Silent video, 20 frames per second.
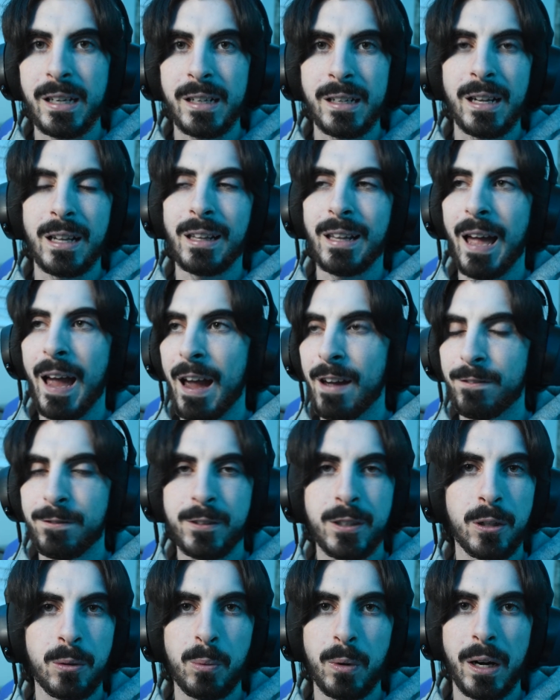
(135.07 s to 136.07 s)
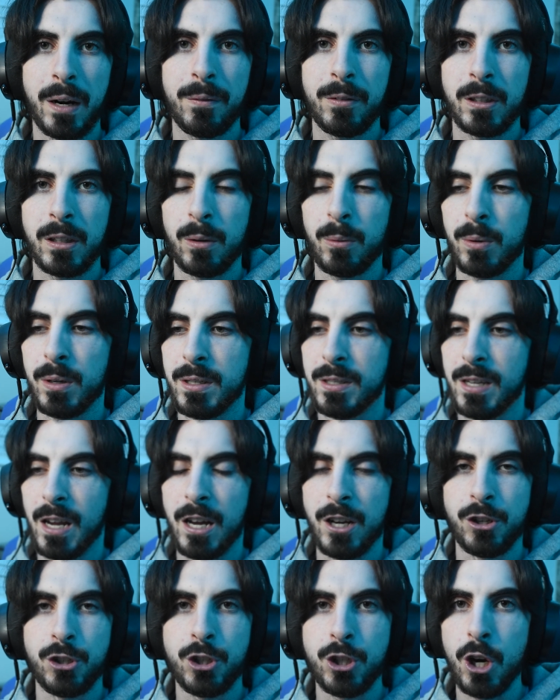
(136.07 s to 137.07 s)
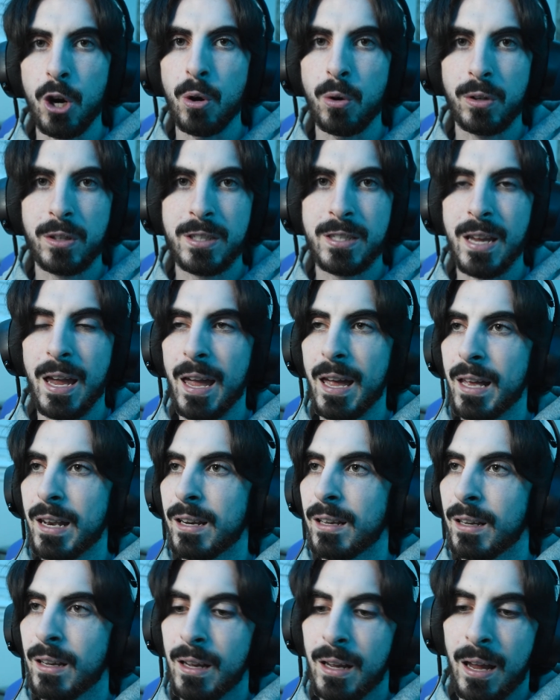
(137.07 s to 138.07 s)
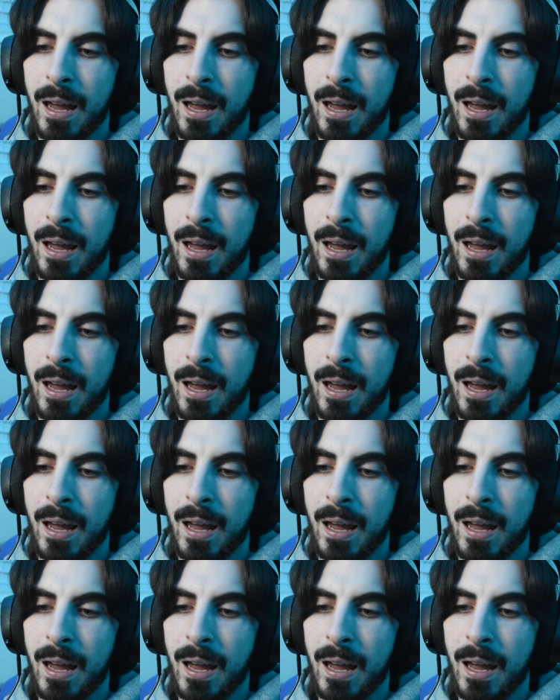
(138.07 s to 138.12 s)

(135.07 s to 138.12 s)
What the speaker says: into laughter whenever there was a joke said,